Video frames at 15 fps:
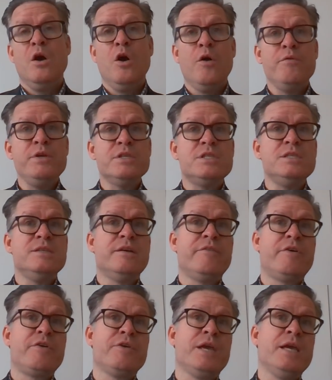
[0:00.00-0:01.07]
Obviously, there are
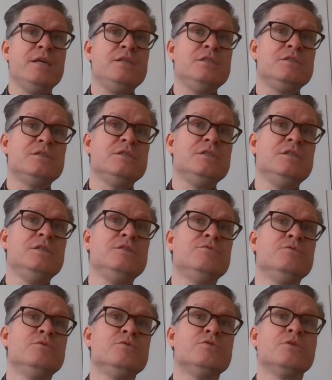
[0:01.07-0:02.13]
variations in these
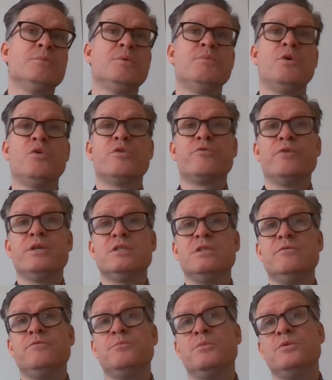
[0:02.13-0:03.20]
rules. Some are more
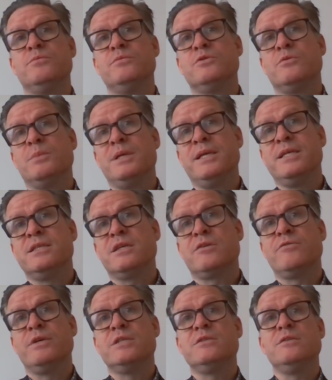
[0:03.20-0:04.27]
aggressive, some are less
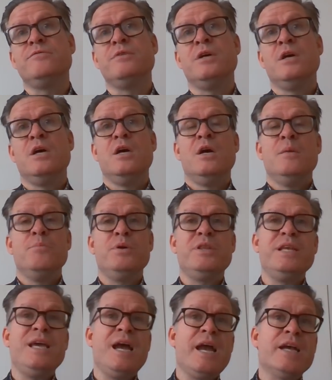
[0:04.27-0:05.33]
aggressive, but
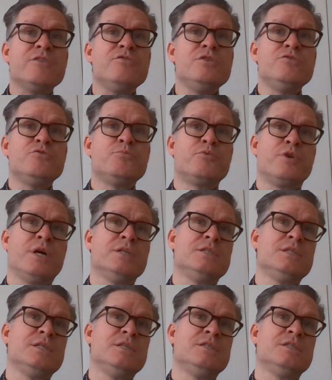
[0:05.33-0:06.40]
they are actually
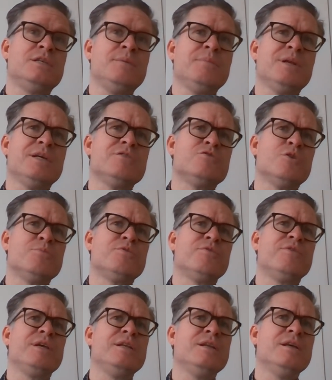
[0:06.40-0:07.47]
surprisingly similar in terms of
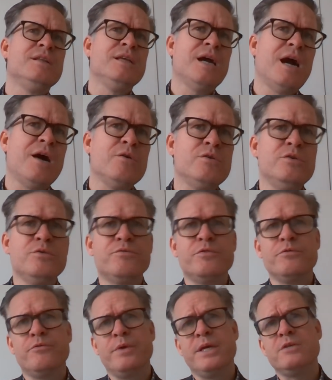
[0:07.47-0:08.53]
the outlook
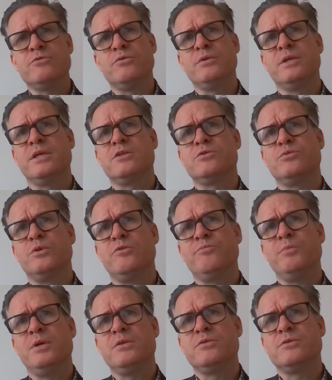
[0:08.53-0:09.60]
for rates over the next 12
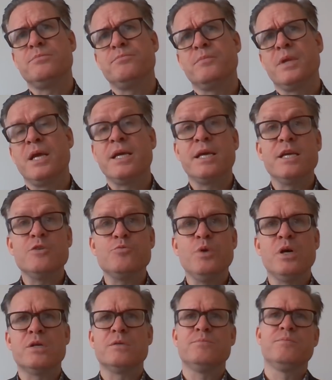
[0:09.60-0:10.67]
months. Guess
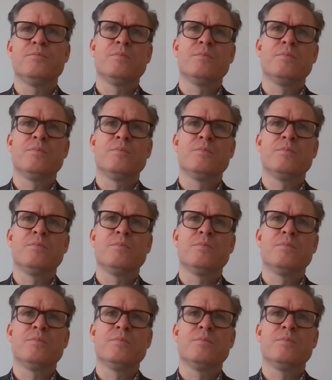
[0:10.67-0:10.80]
what?